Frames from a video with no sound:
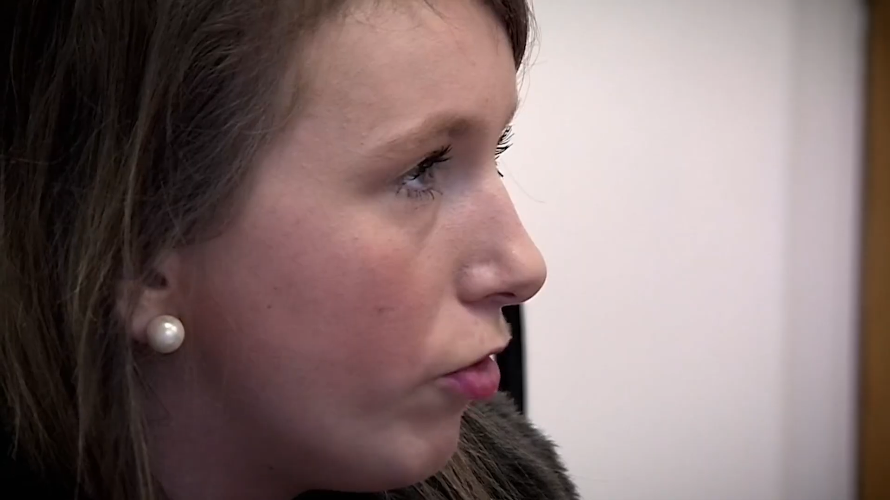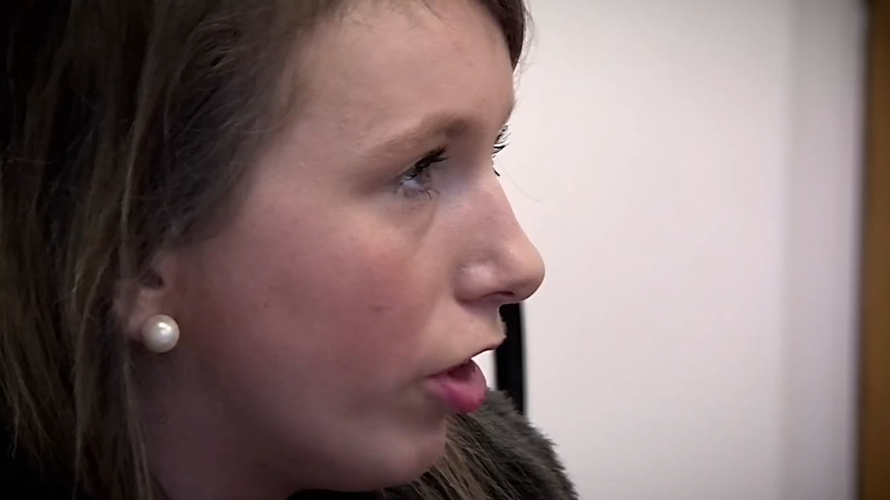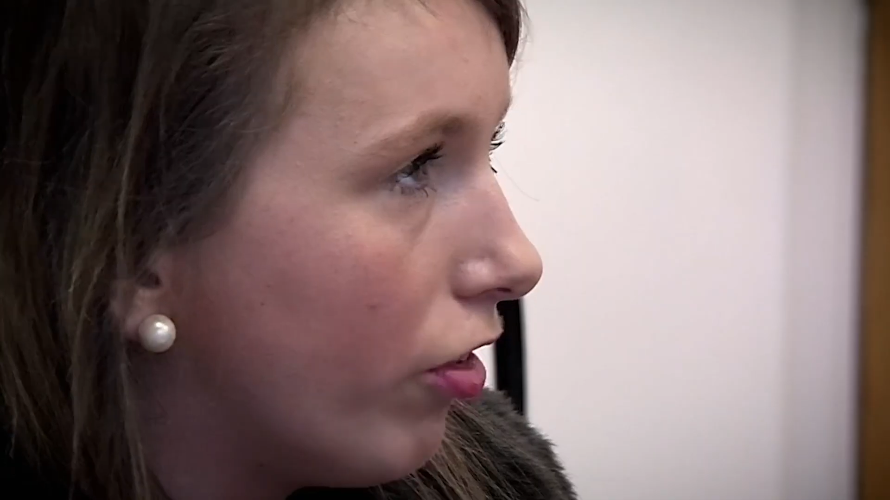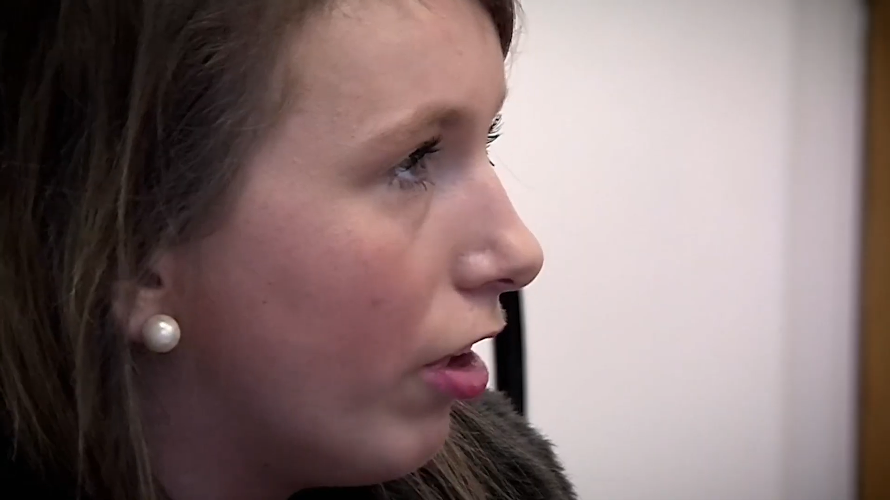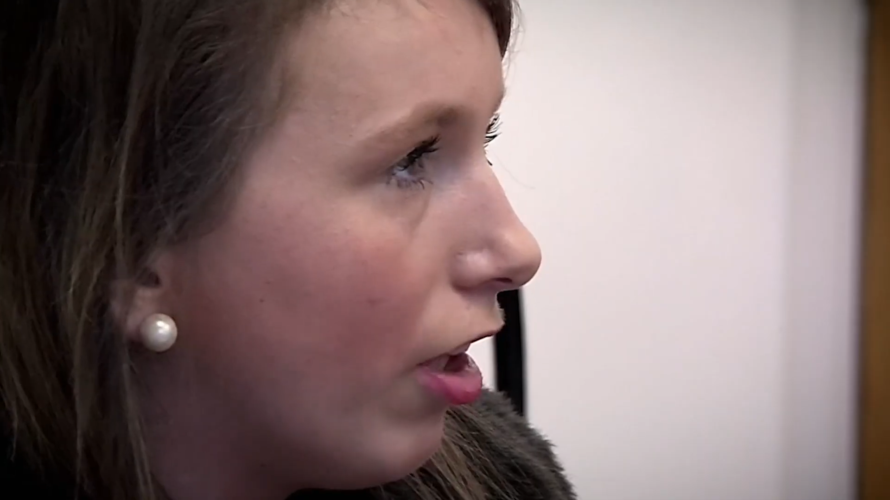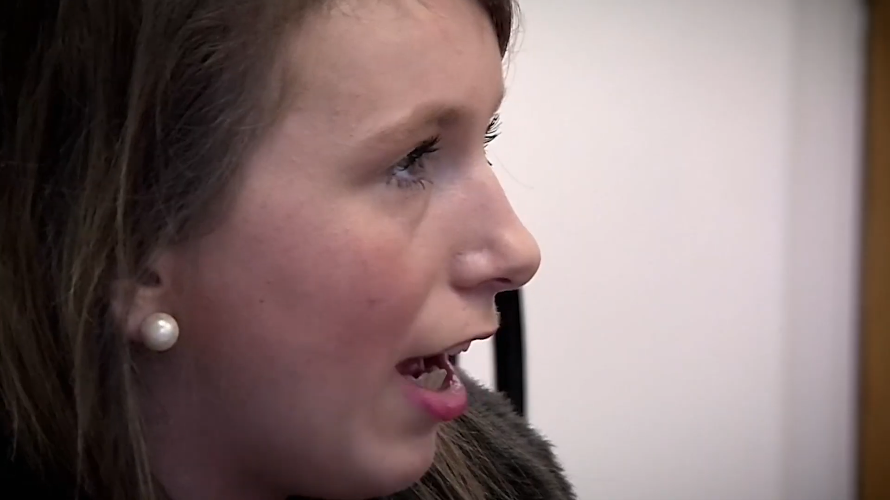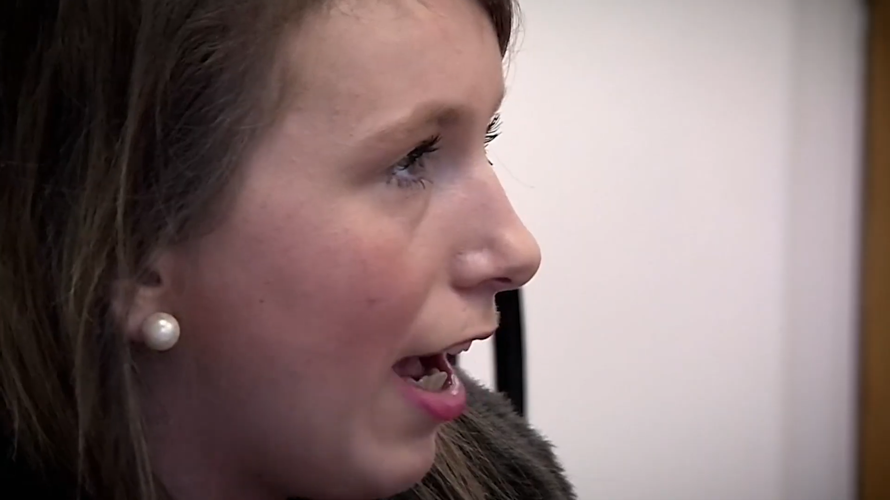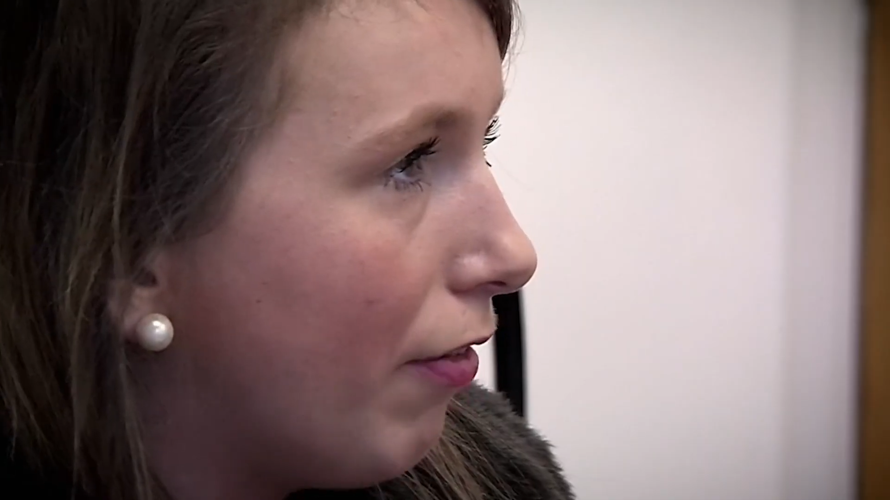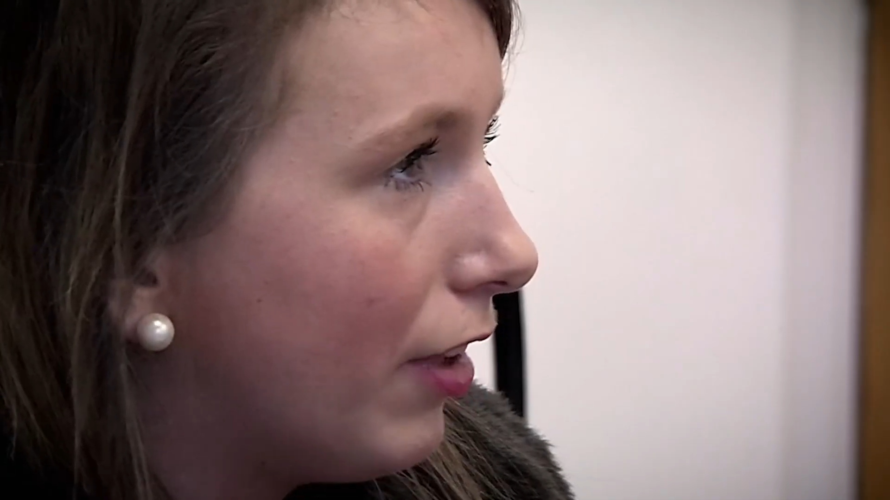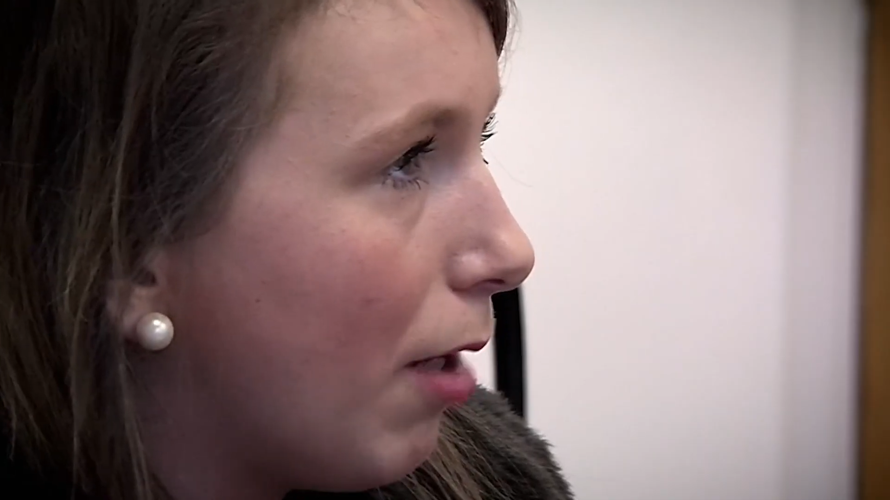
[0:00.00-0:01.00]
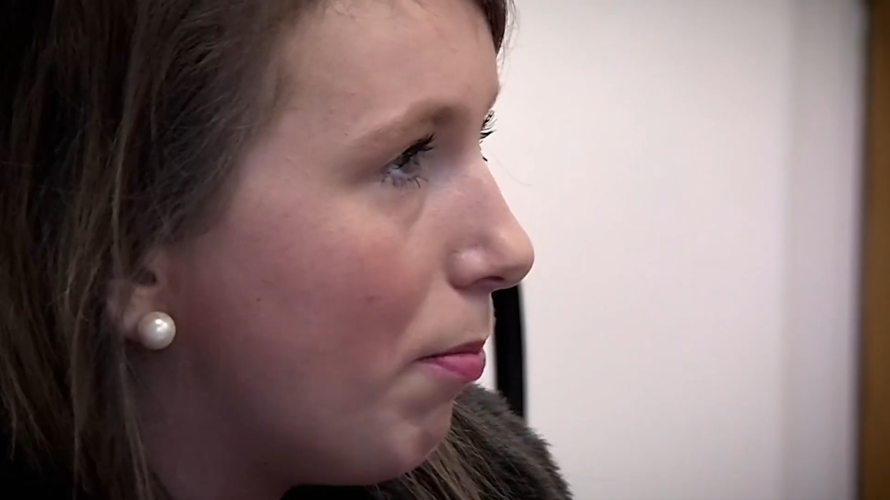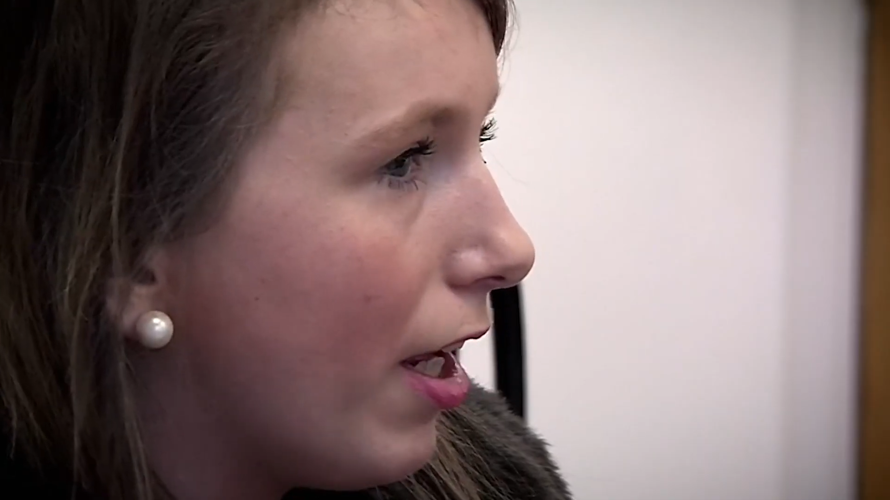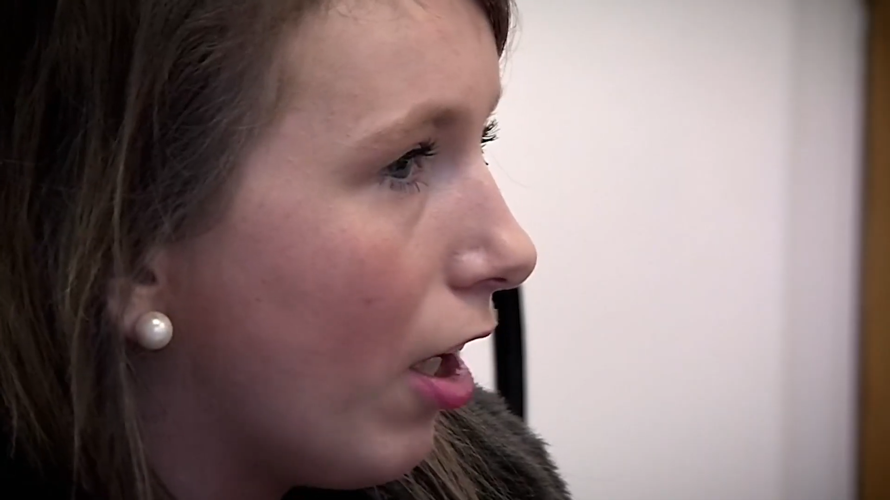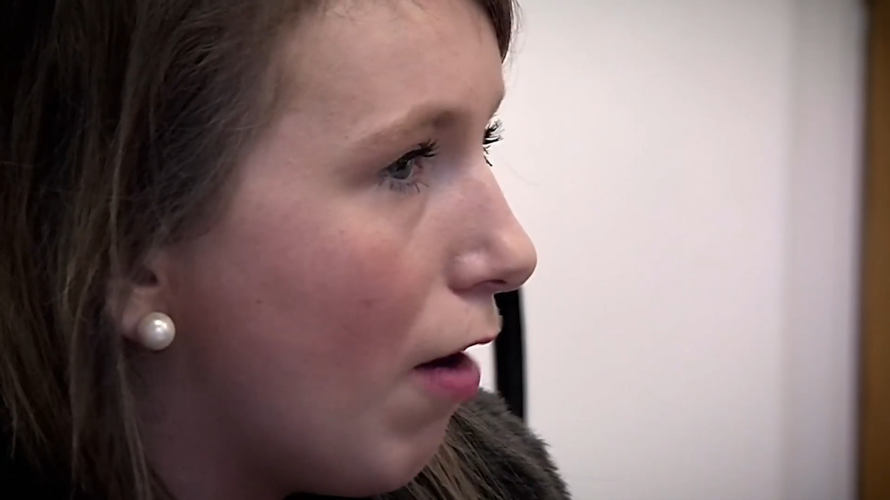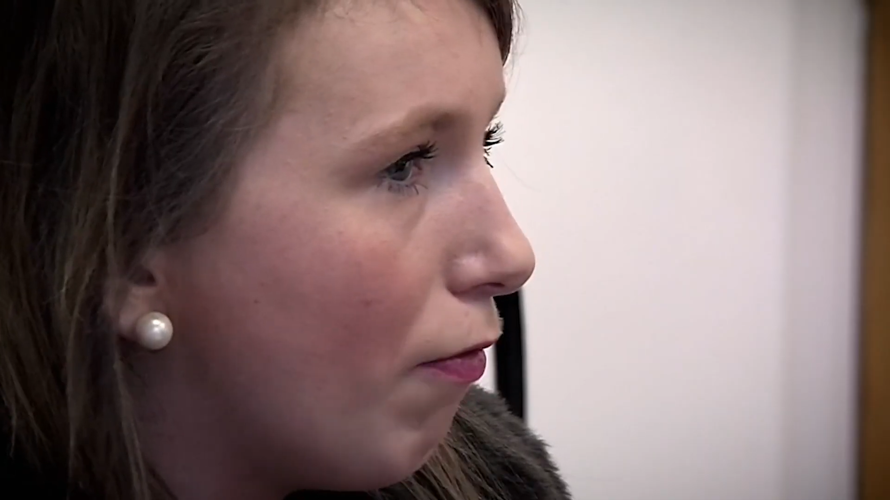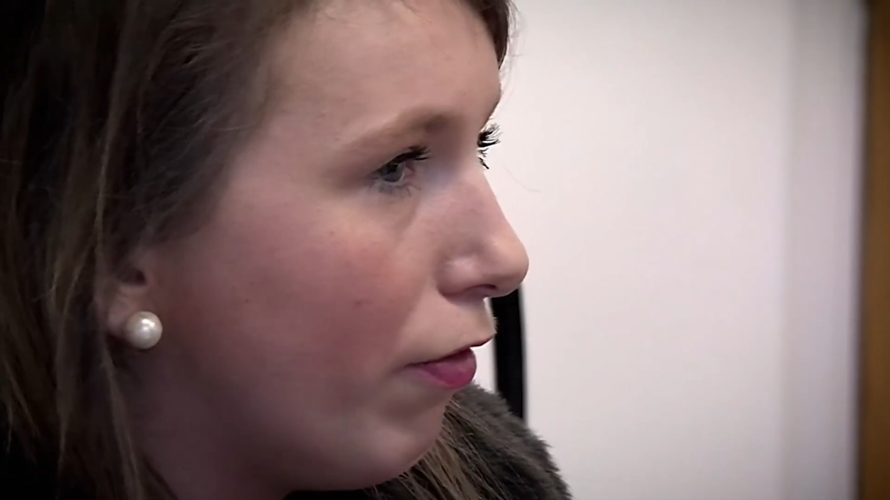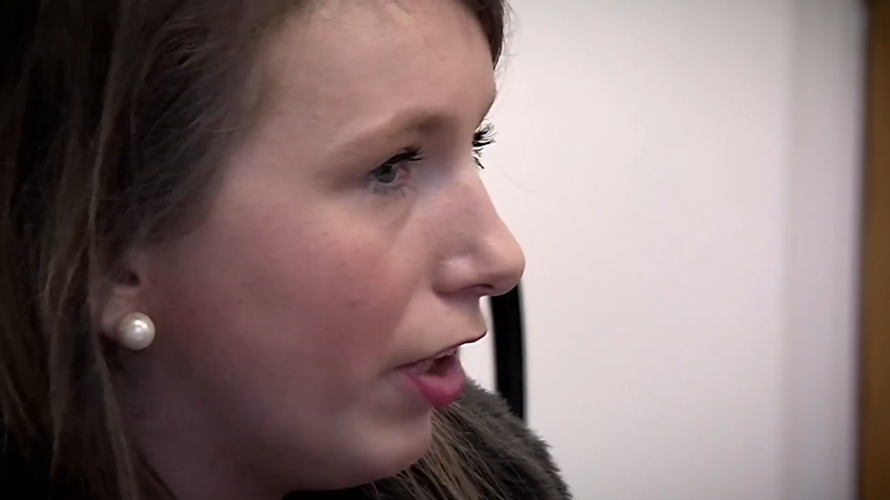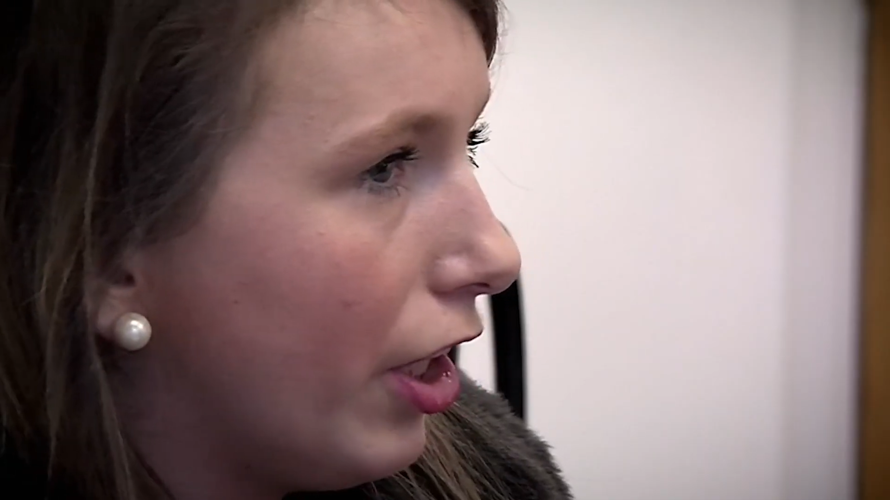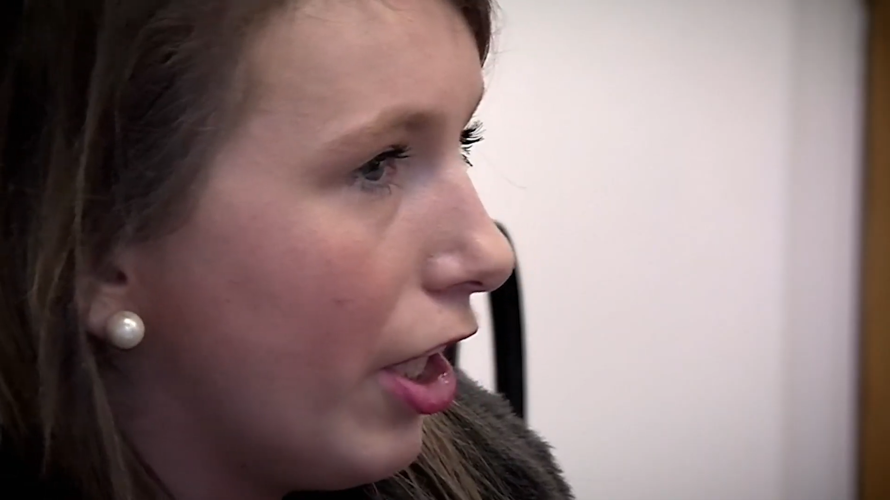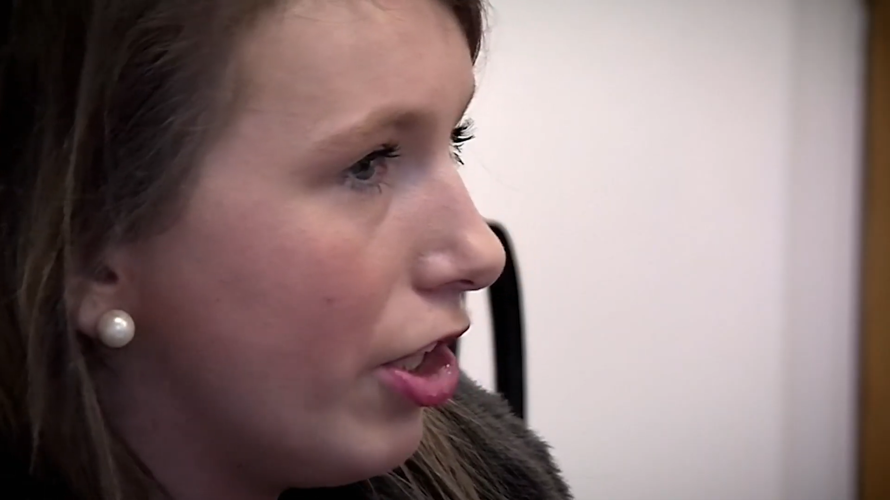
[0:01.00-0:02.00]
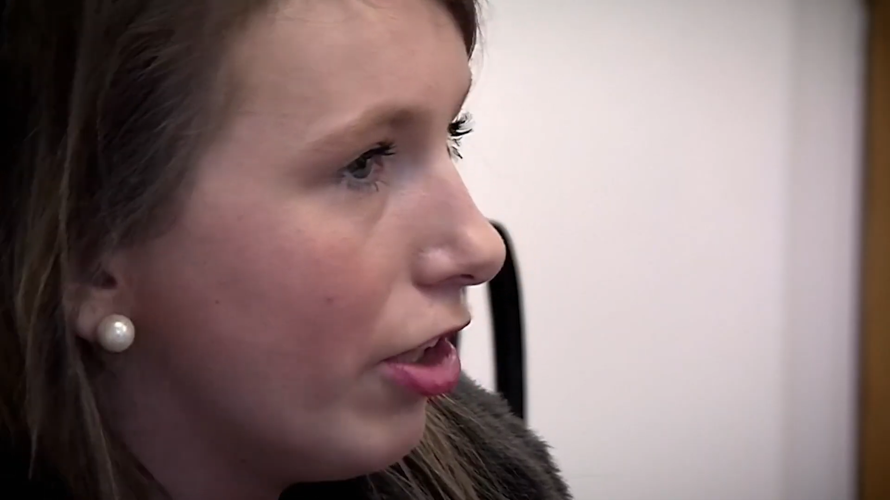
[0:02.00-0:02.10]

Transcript: just to like have that bit of comfort, you know,